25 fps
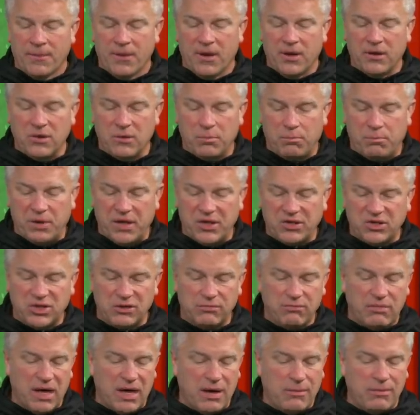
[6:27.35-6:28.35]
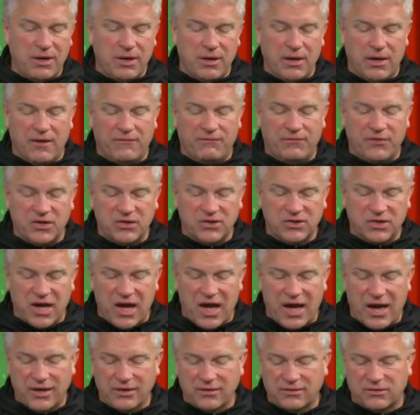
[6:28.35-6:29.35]
and you pitch it maybe if this
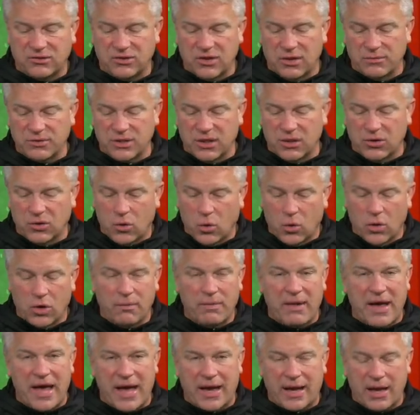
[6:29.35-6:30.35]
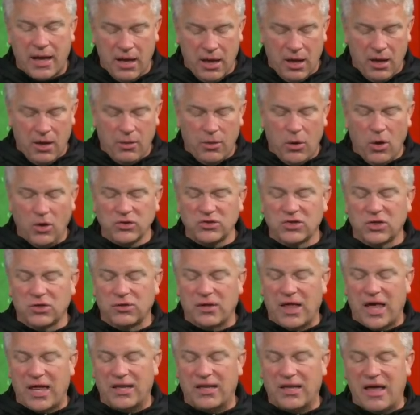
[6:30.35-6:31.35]
guy jumps on a quarterback. Those are a
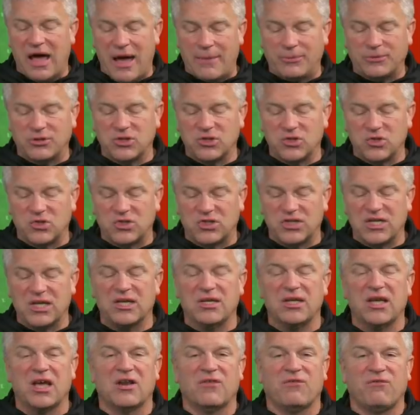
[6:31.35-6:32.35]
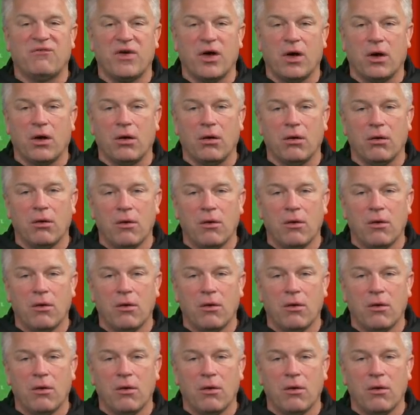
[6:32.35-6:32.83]
lot of the options you see in the NFL.